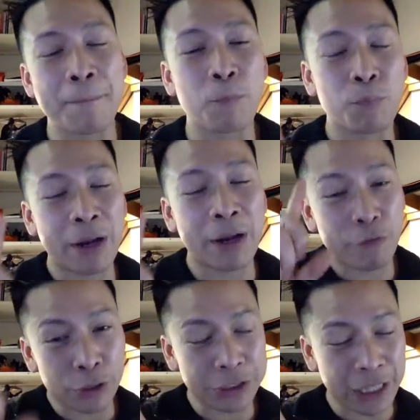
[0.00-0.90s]
my
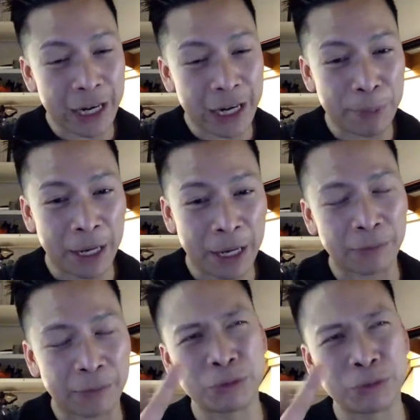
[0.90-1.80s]
first iPad,
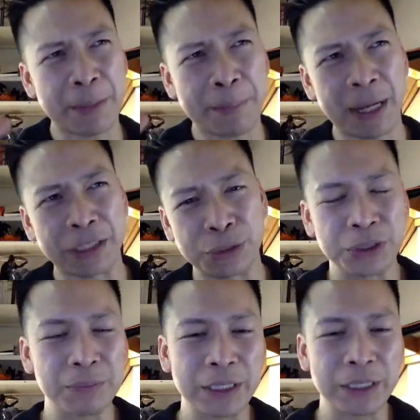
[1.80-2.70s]
which was the iPad 2 or
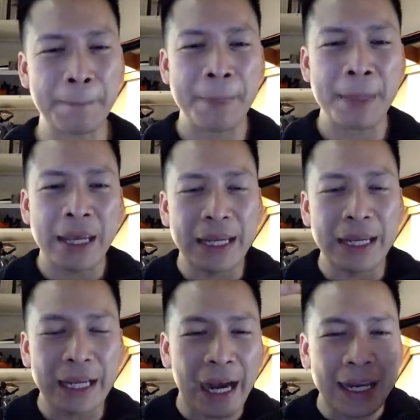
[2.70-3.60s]
something.
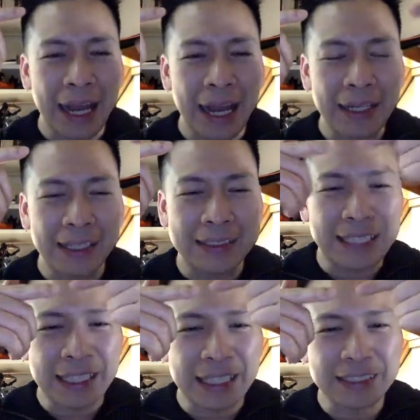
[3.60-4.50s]
I had a
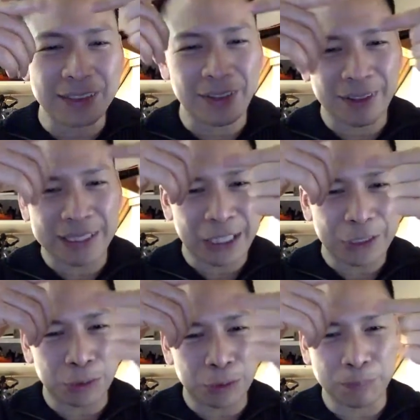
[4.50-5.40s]
dent on the
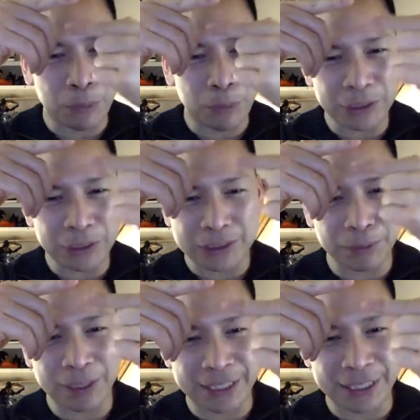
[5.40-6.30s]
actual port to
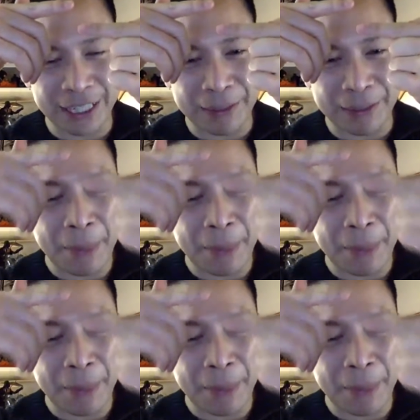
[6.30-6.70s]
plug it in,